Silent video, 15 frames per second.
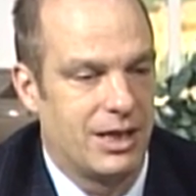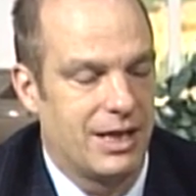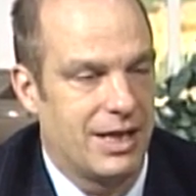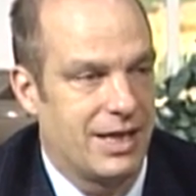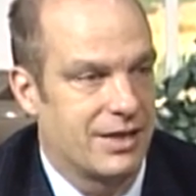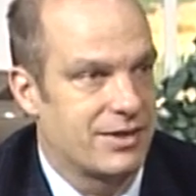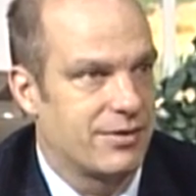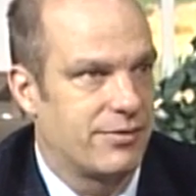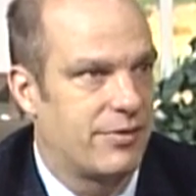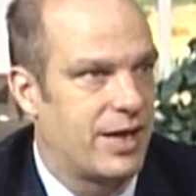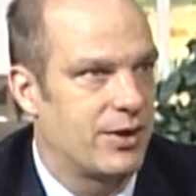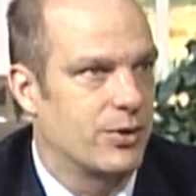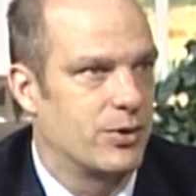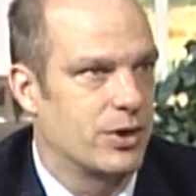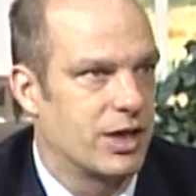it's the
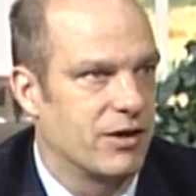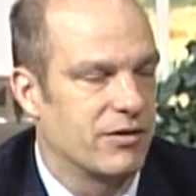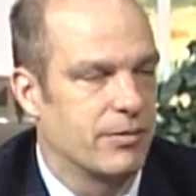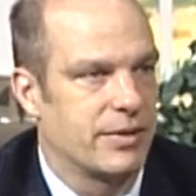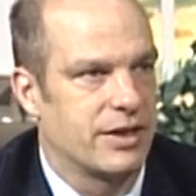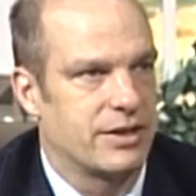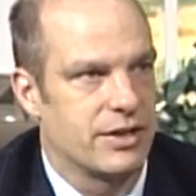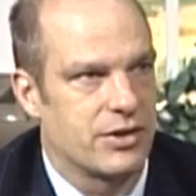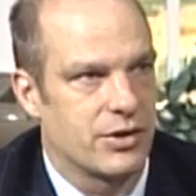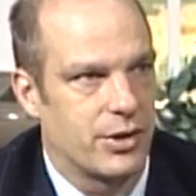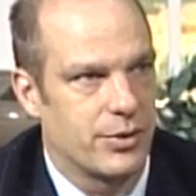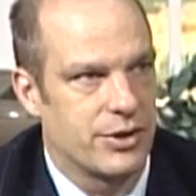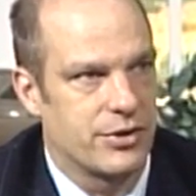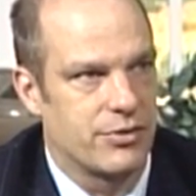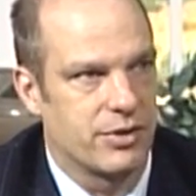federal government that's
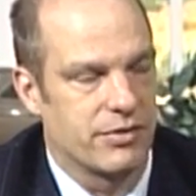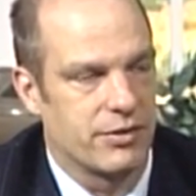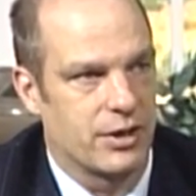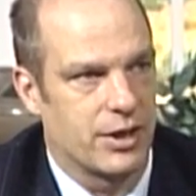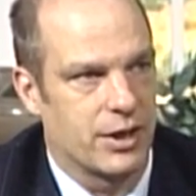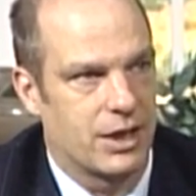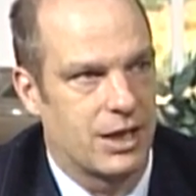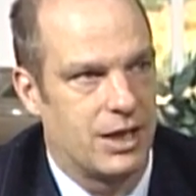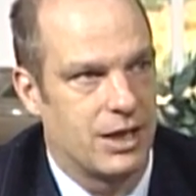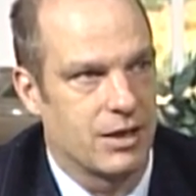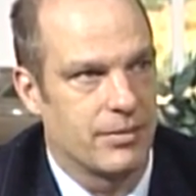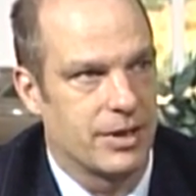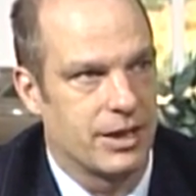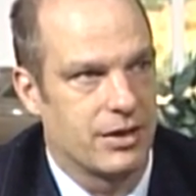always driven our economy.